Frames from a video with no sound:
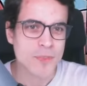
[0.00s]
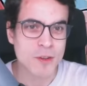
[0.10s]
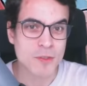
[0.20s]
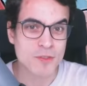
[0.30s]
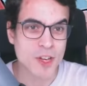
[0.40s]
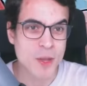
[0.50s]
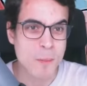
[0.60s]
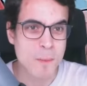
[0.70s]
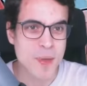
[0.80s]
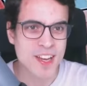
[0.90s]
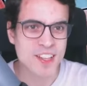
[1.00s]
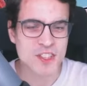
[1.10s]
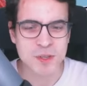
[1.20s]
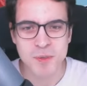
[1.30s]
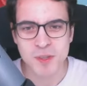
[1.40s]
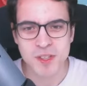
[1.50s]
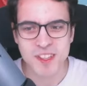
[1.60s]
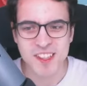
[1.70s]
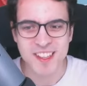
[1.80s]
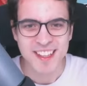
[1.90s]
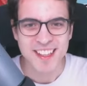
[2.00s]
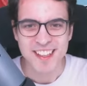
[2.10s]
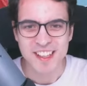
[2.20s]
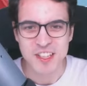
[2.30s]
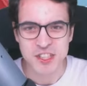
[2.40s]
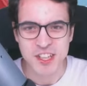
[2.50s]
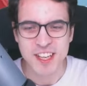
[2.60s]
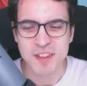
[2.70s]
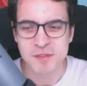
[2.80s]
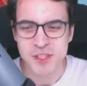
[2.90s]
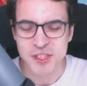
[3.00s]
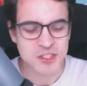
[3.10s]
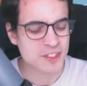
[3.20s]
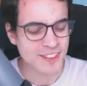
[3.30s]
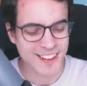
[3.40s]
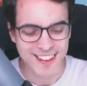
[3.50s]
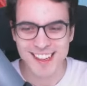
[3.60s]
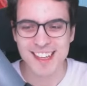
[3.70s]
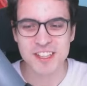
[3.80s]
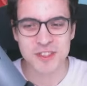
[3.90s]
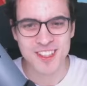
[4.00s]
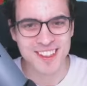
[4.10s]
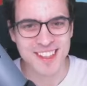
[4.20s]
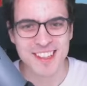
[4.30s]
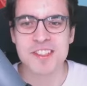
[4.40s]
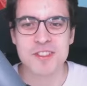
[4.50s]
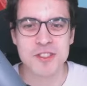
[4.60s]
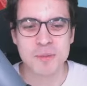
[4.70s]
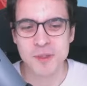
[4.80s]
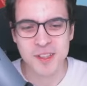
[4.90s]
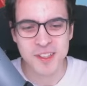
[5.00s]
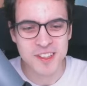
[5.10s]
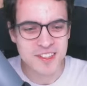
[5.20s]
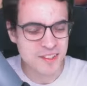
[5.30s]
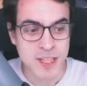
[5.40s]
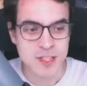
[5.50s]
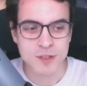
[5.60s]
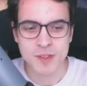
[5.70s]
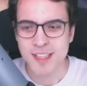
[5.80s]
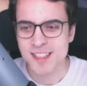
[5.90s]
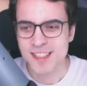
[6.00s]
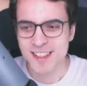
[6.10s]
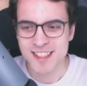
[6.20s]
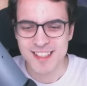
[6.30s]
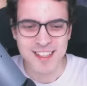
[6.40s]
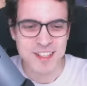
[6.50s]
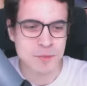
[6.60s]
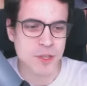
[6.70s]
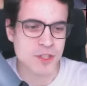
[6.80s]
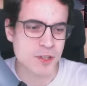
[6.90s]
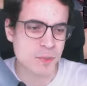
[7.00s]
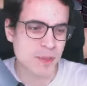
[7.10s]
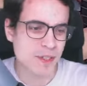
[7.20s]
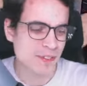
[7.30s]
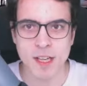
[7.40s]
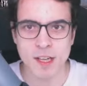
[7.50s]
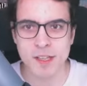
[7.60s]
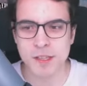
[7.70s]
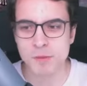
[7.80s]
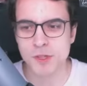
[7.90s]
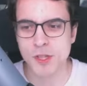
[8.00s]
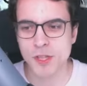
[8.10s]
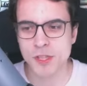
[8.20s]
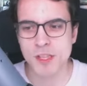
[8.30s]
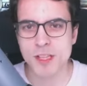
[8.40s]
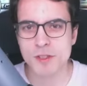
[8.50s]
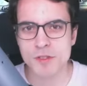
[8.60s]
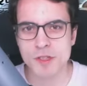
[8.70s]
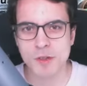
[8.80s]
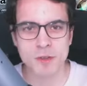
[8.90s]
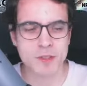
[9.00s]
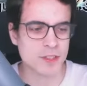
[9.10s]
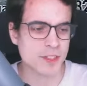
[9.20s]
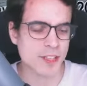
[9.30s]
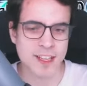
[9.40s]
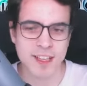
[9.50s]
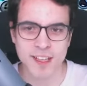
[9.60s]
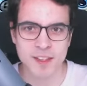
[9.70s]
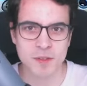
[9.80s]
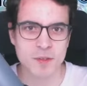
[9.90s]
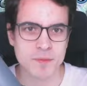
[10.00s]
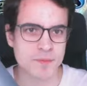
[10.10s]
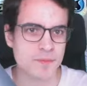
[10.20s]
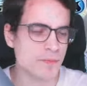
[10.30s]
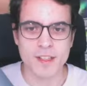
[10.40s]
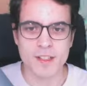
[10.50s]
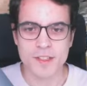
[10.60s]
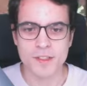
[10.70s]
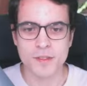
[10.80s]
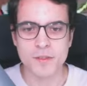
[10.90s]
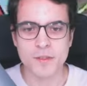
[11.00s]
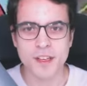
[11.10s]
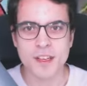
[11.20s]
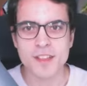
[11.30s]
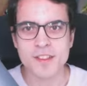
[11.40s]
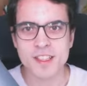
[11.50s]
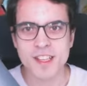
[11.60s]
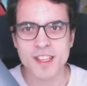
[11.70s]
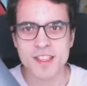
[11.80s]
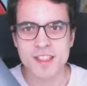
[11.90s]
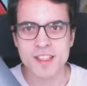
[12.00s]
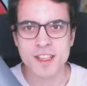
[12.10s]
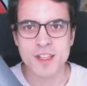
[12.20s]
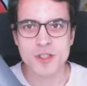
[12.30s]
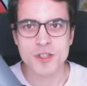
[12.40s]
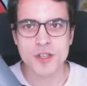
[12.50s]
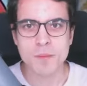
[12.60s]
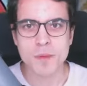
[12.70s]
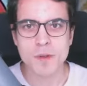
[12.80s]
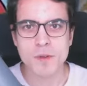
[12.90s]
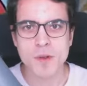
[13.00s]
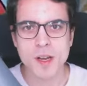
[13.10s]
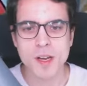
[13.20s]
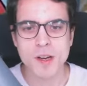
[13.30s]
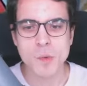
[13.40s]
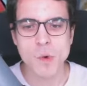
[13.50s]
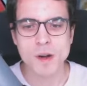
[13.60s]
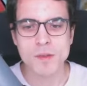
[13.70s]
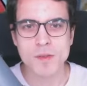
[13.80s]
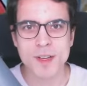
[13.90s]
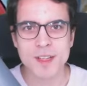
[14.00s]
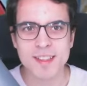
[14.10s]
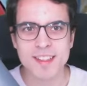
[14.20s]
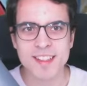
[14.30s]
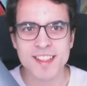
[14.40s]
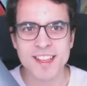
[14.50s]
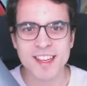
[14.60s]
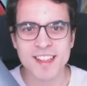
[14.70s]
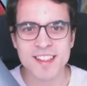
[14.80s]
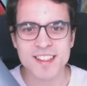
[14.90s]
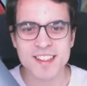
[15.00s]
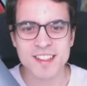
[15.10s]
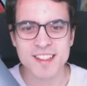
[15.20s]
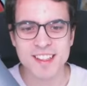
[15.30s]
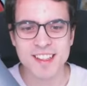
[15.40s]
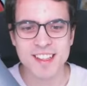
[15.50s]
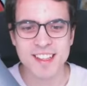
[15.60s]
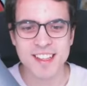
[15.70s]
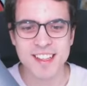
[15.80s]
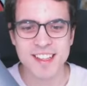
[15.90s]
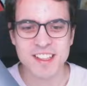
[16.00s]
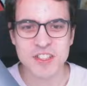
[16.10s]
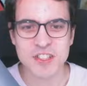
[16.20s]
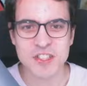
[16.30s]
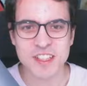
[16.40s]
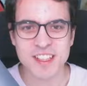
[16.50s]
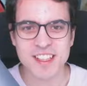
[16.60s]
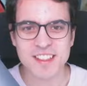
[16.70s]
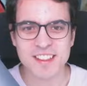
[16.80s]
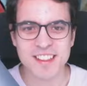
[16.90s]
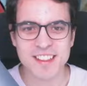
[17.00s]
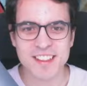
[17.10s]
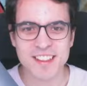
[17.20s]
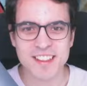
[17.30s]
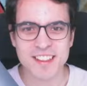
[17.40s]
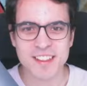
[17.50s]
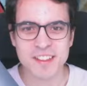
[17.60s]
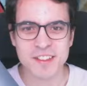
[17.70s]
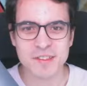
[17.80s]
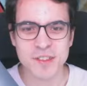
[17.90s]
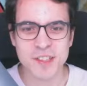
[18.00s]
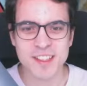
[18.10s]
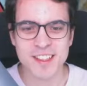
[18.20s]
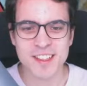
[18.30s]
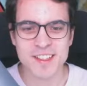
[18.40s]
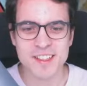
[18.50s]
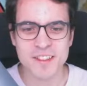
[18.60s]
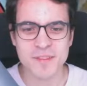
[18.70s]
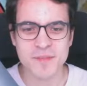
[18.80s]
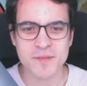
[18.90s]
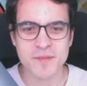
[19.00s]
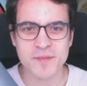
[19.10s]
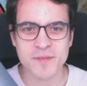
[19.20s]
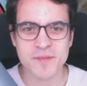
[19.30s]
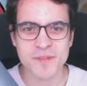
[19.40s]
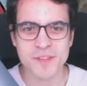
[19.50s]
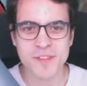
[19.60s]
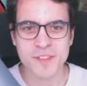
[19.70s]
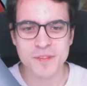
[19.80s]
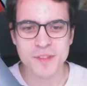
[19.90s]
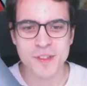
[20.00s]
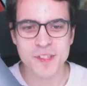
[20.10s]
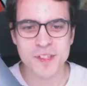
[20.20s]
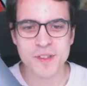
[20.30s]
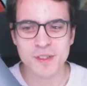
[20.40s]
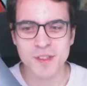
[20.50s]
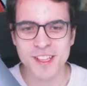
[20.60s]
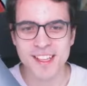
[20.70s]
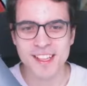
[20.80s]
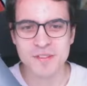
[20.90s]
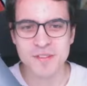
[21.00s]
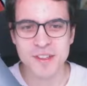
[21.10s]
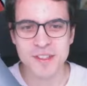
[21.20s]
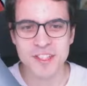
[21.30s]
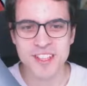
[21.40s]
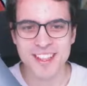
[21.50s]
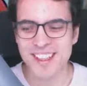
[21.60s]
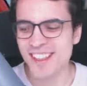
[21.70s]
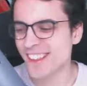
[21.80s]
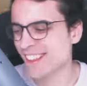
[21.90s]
And we've got a big jumbo card, the shiny version. I actually like these jumbo cards. So let's get this box open. Alright, we're not gonna use the holder today at all. So here is the jumbo Quaquaval EX shiny card. Very nice. Very cool looking and very shiny.